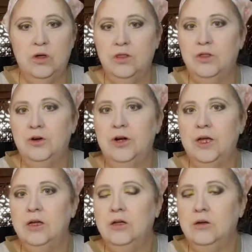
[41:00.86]

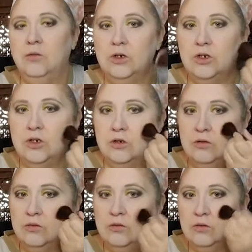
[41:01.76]
130, which
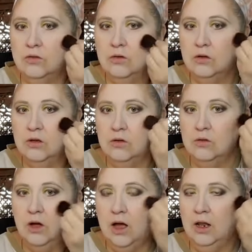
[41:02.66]

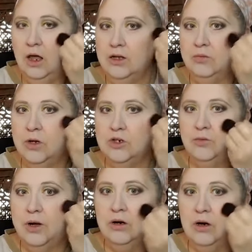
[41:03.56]
I liked
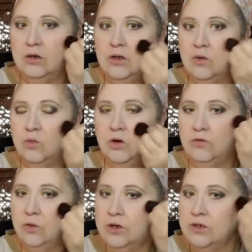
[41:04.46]
much better than
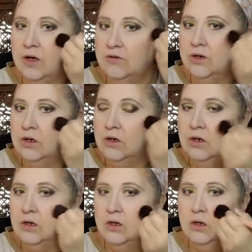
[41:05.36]
147.
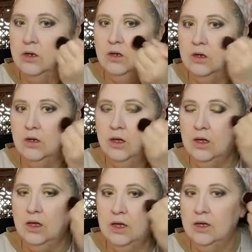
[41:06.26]

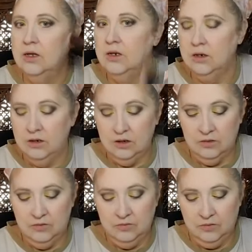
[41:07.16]
And
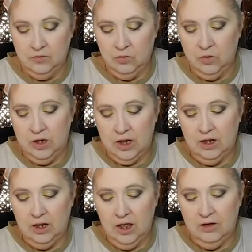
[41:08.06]
when
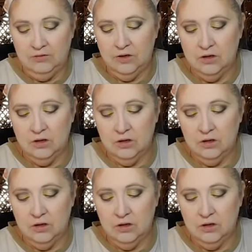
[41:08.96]
I left,